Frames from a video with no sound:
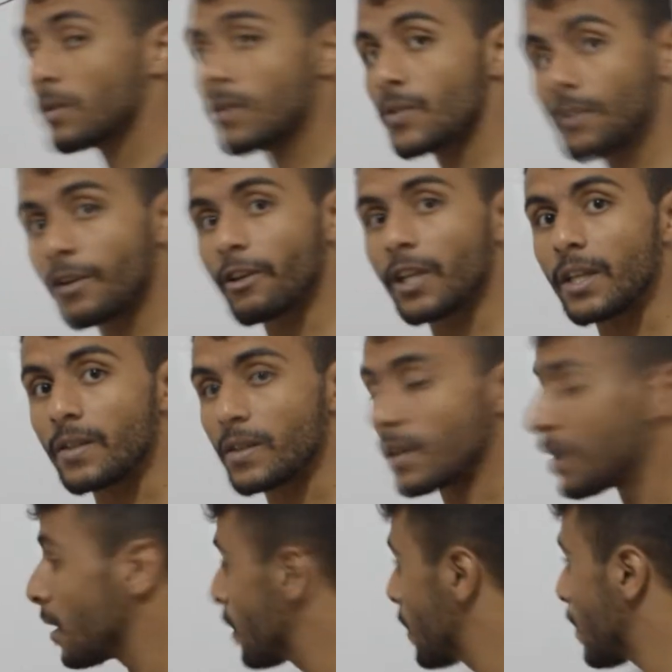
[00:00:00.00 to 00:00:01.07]
It's very easy.
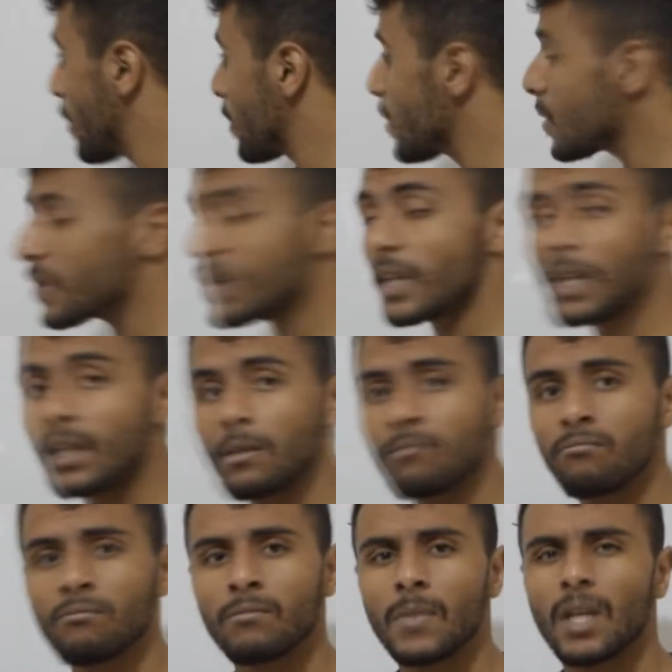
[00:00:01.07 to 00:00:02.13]
Are you sick?
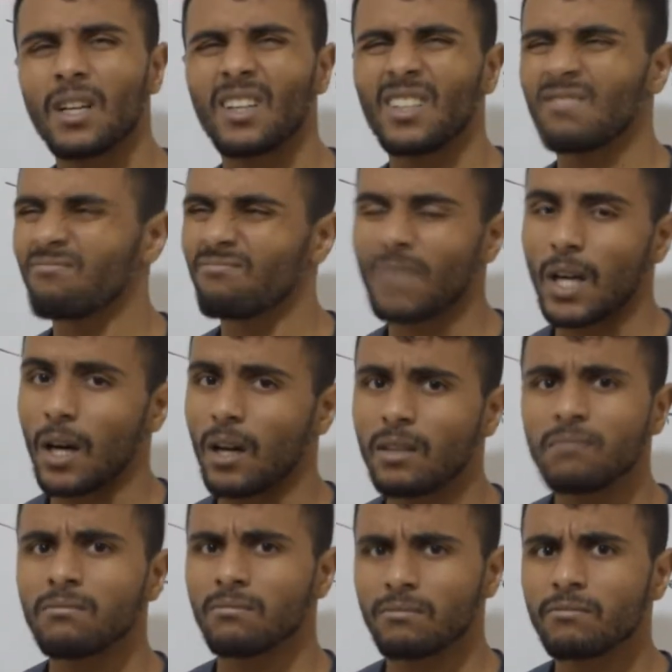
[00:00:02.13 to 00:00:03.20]

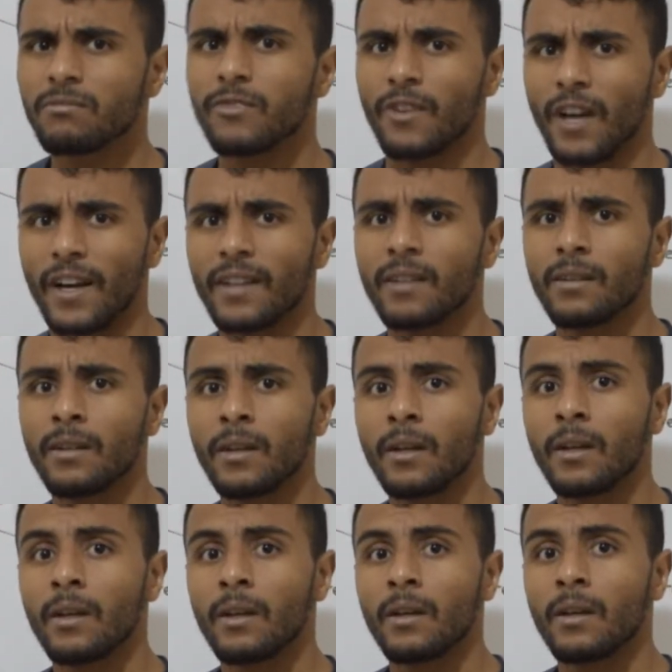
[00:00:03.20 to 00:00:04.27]
No, I'm fine.
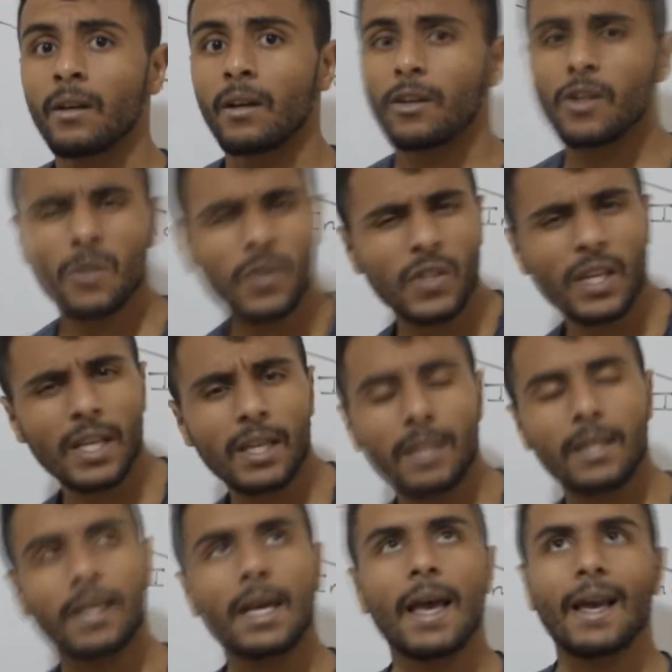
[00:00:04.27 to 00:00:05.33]
Are you sick?
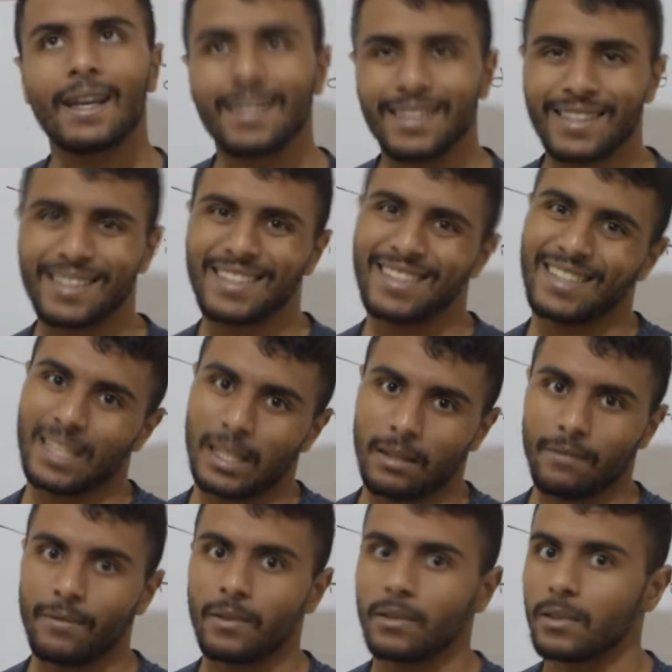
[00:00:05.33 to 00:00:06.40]
Yes, I
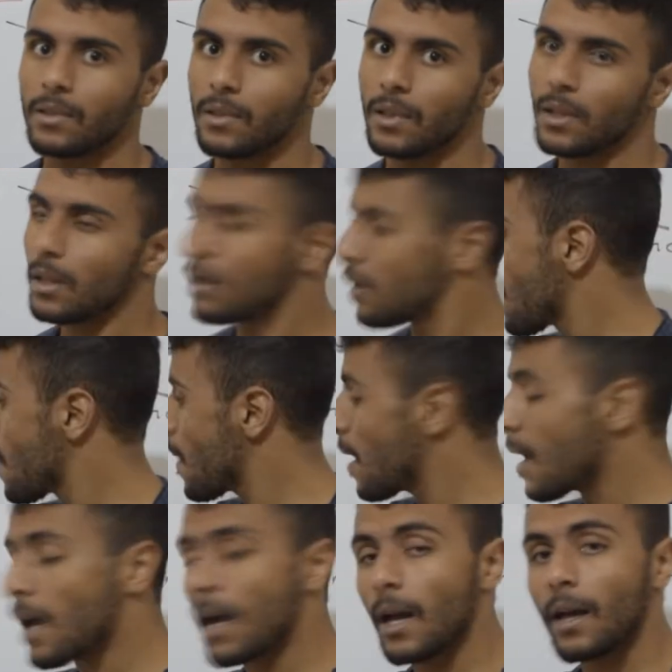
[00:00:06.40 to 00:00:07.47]
feel sick.
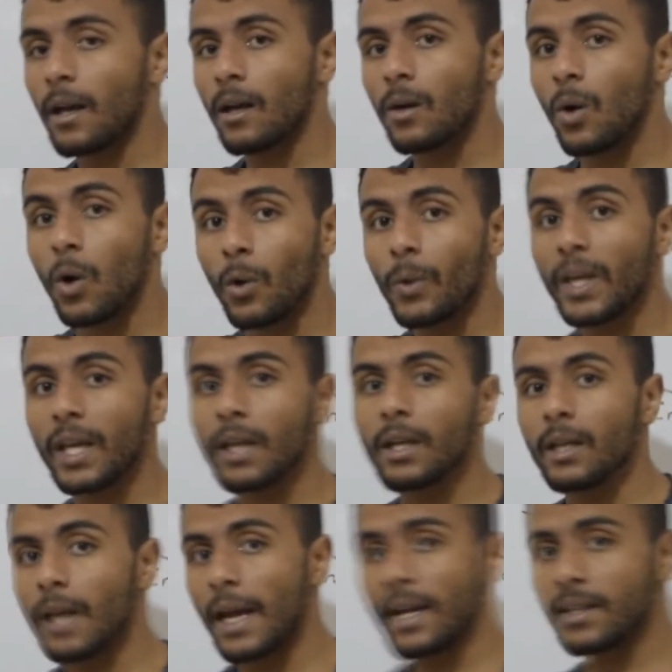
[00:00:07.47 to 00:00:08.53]
Or we
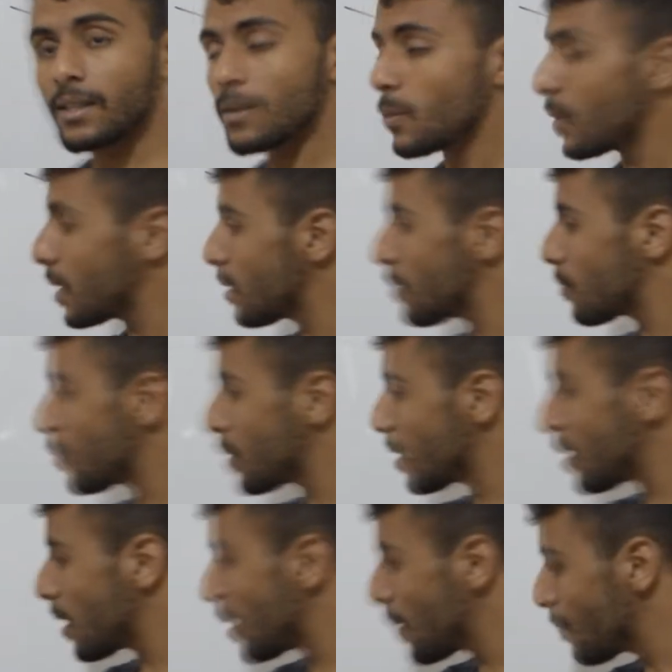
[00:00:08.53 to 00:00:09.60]
can ask with
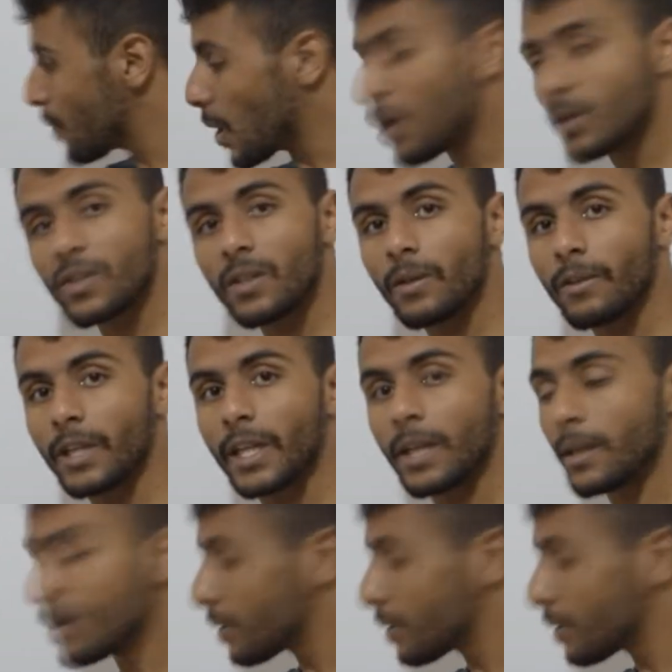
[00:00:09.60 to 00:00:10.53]
auxiliary.